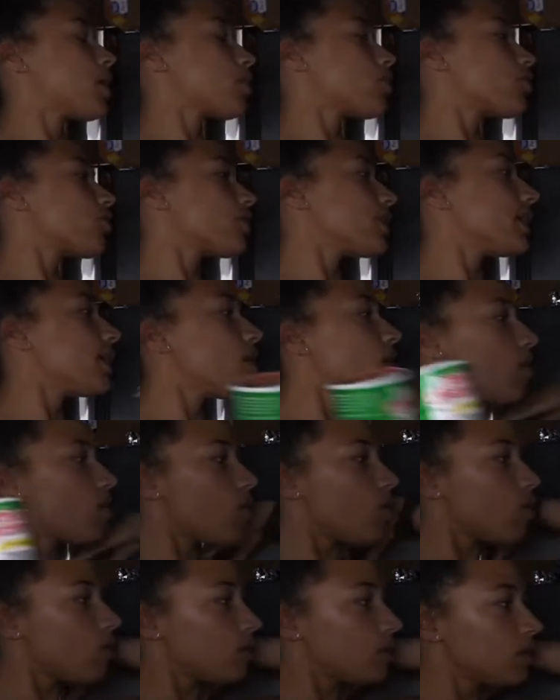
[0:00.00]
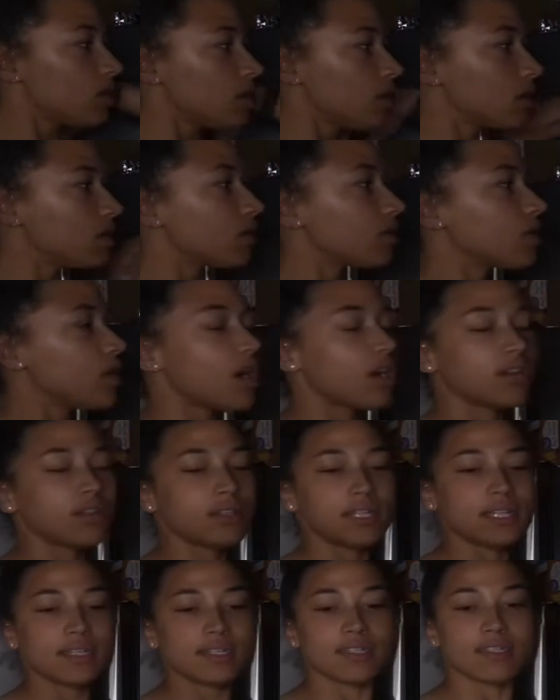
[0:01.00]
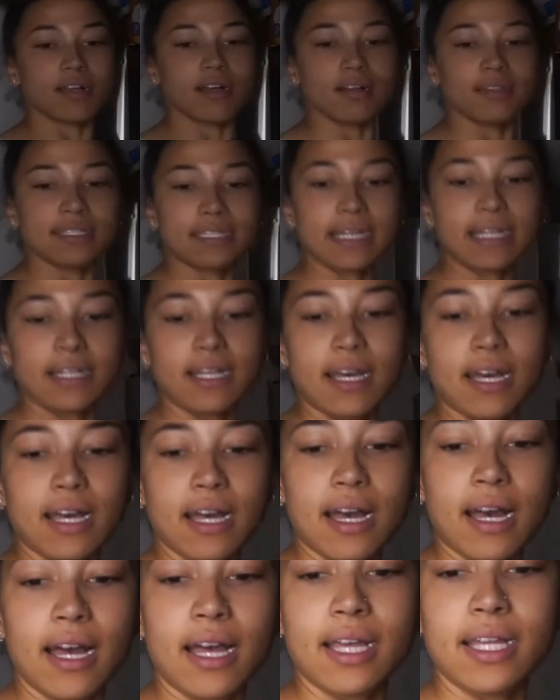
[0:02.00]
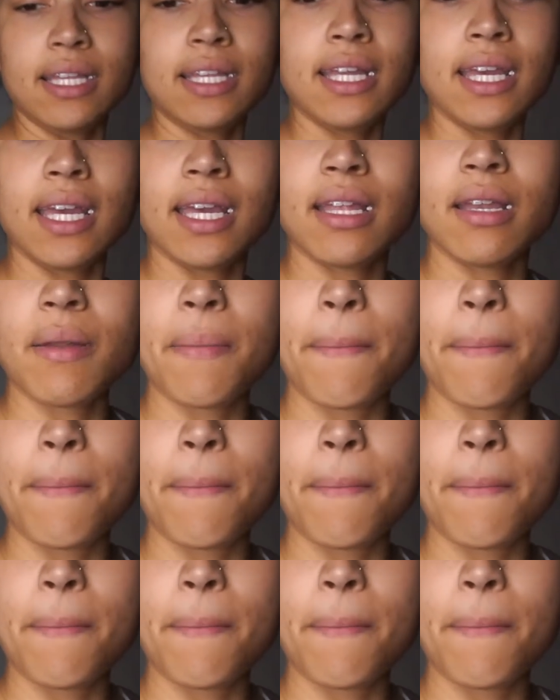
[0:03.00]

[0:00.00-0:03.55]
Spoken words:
Creole garlic, salt, and onion